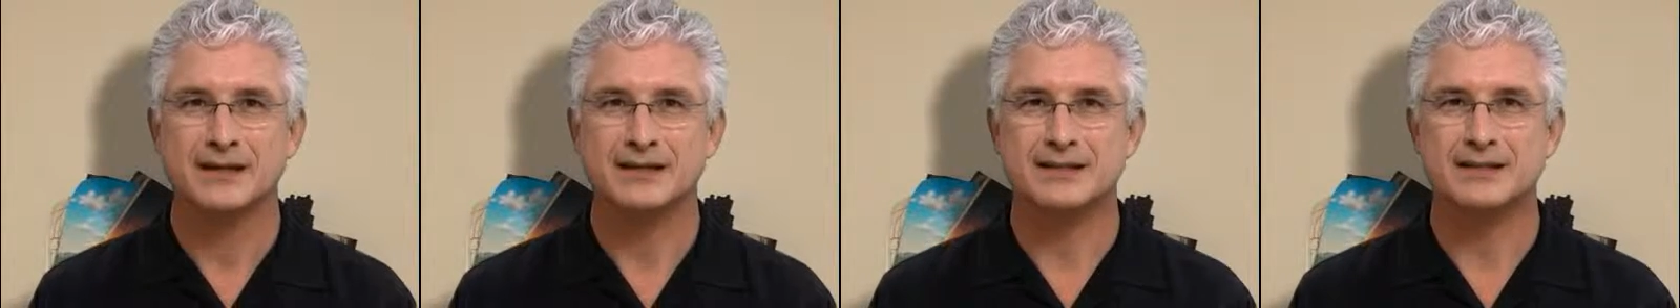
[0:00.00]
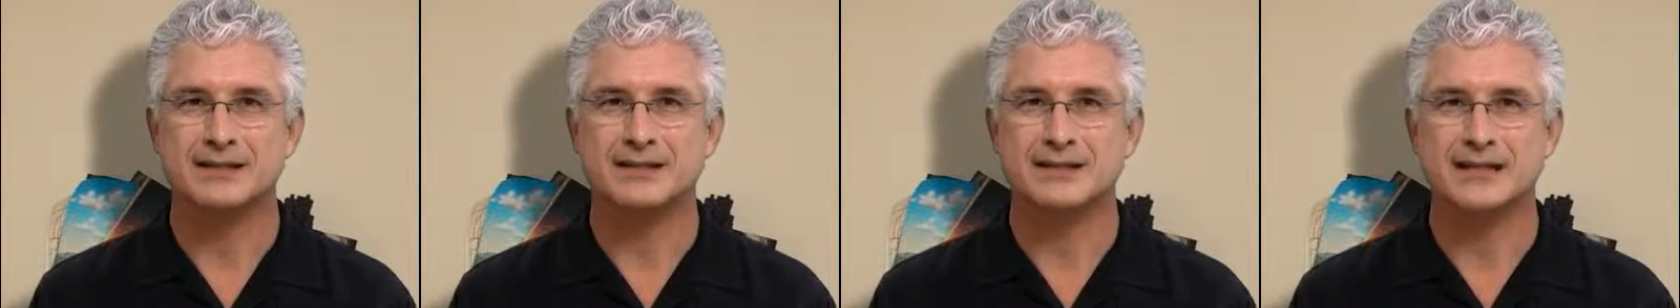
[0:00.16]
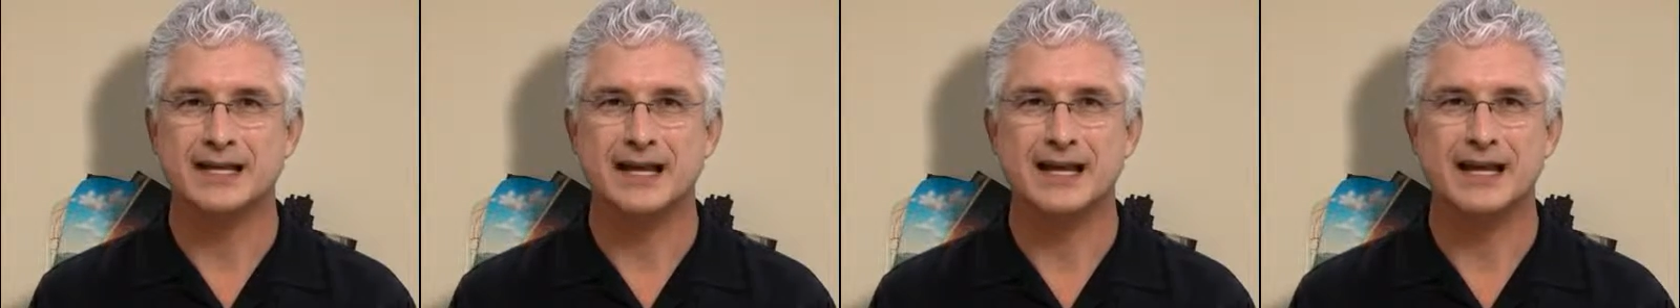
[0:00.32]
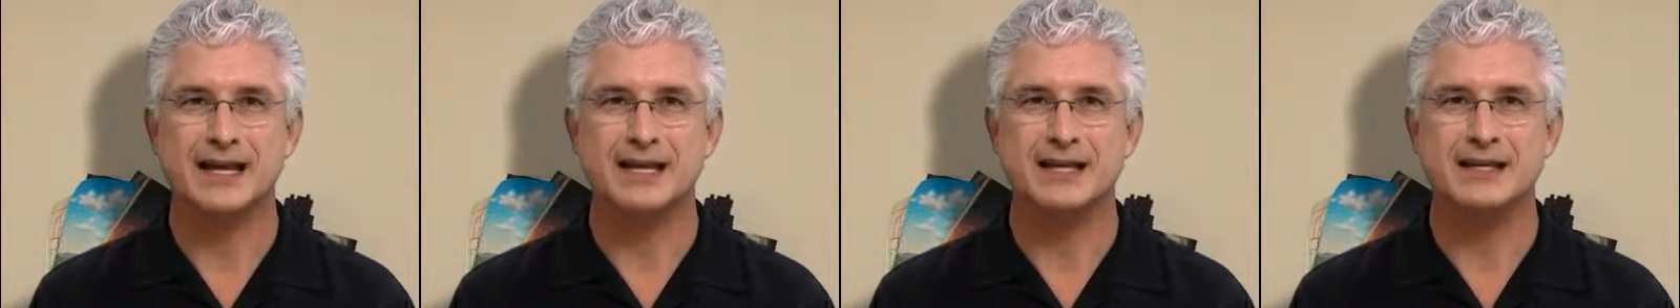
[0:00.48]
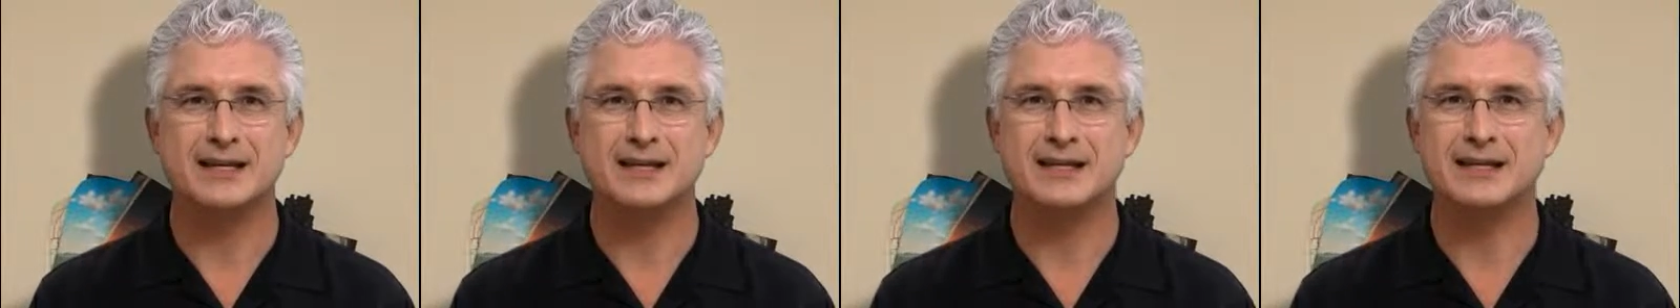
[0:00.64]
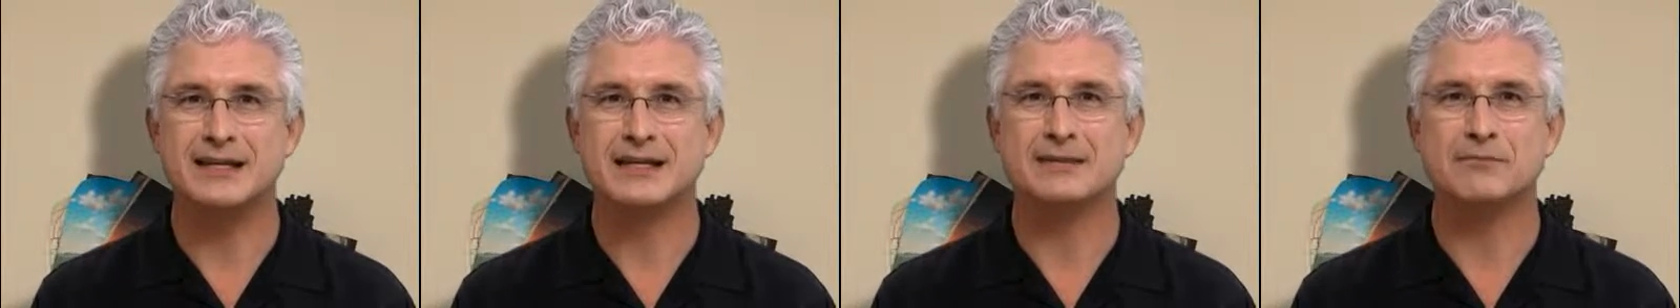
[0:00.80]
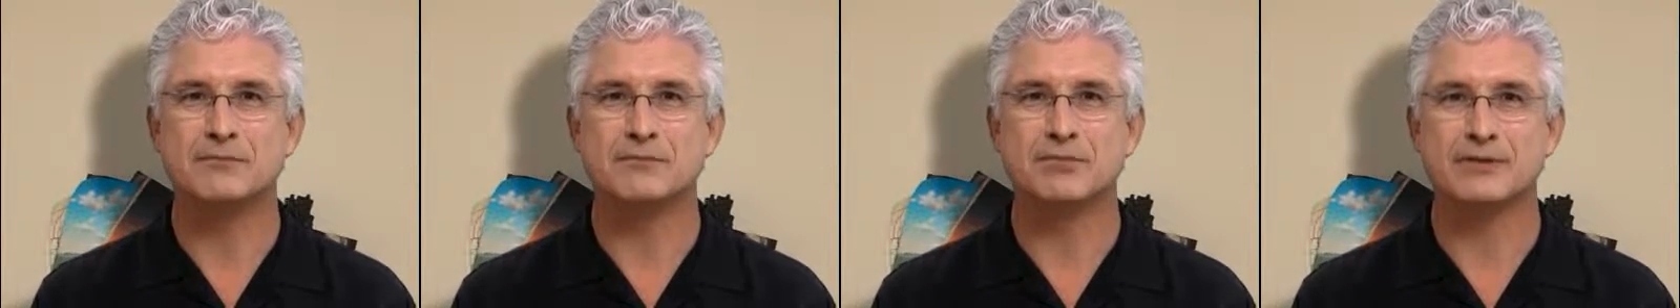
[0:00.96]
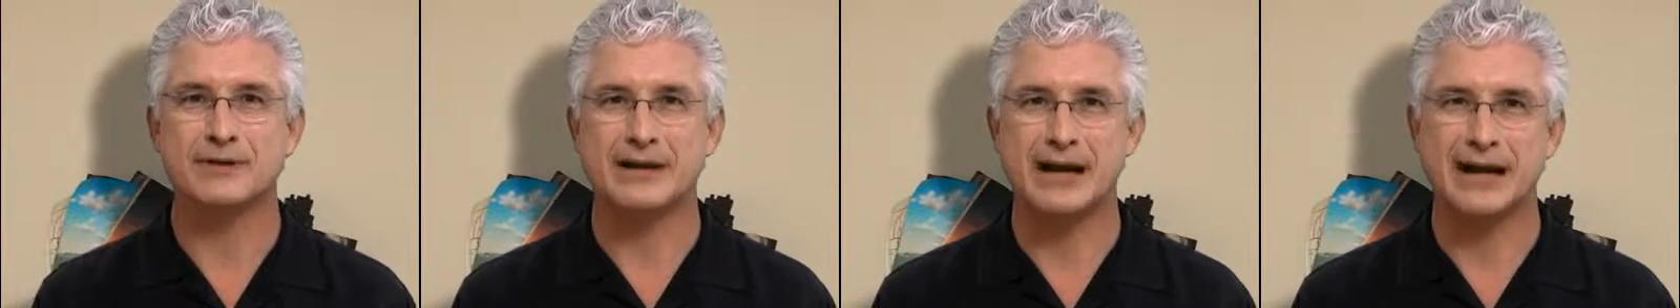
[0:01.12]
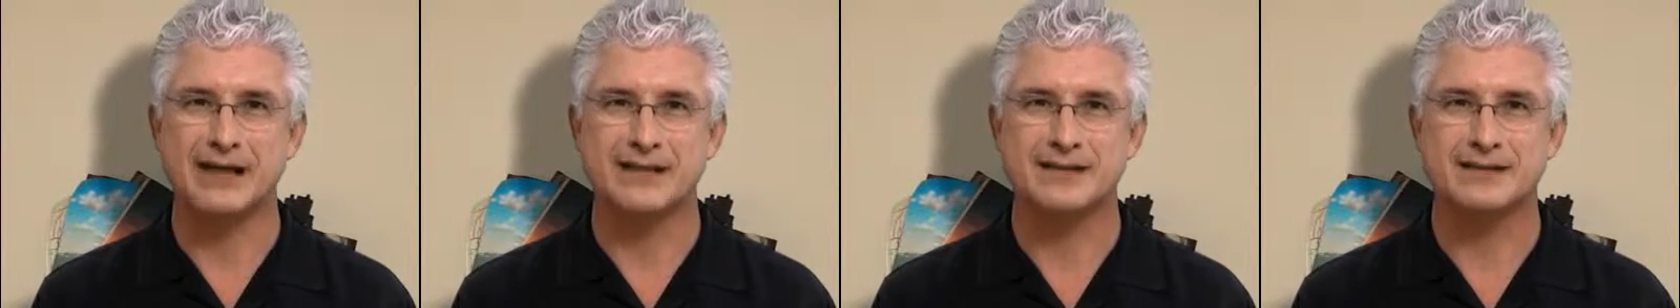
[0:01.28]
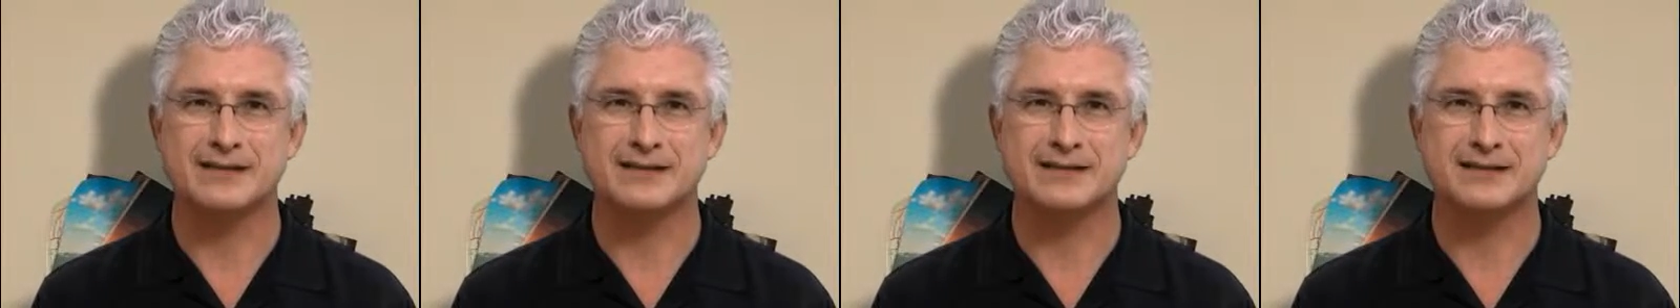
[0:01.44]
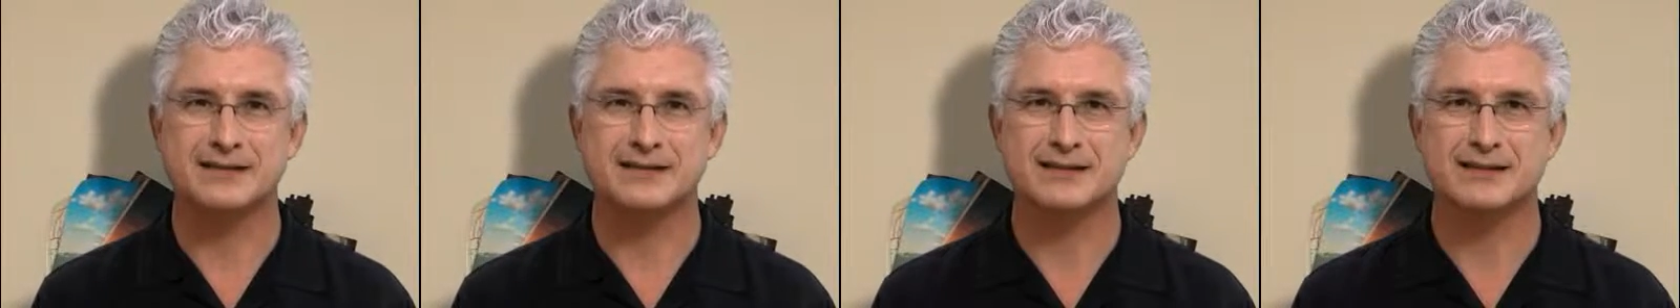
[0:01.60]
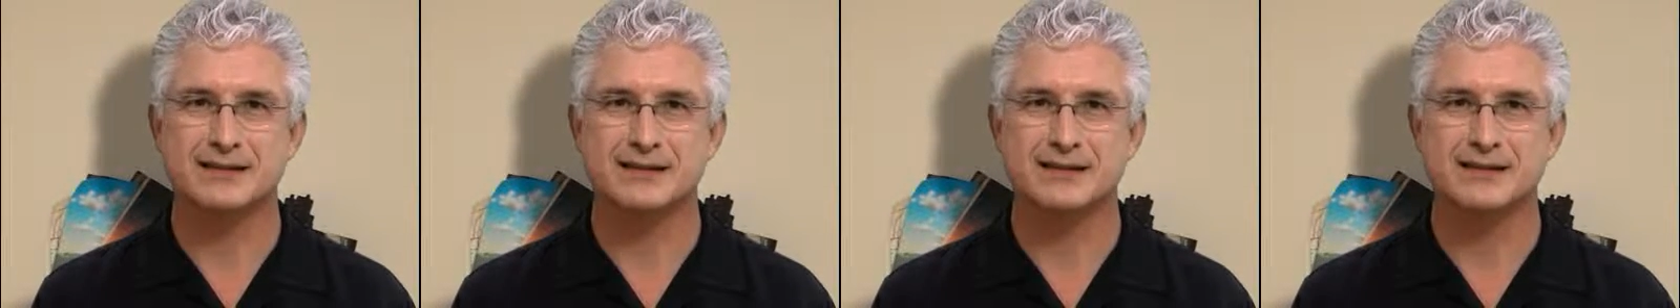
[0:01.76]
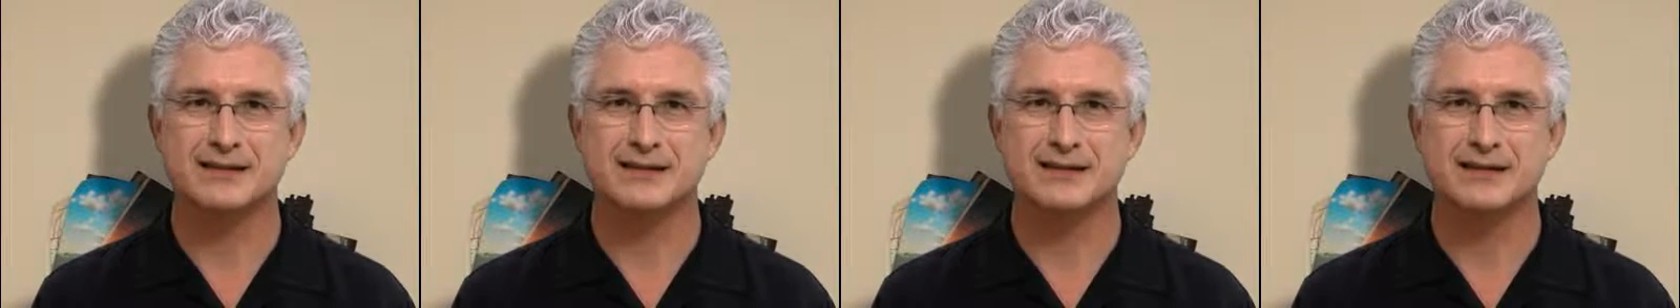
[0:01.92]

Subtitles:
It's 10 deep breaths,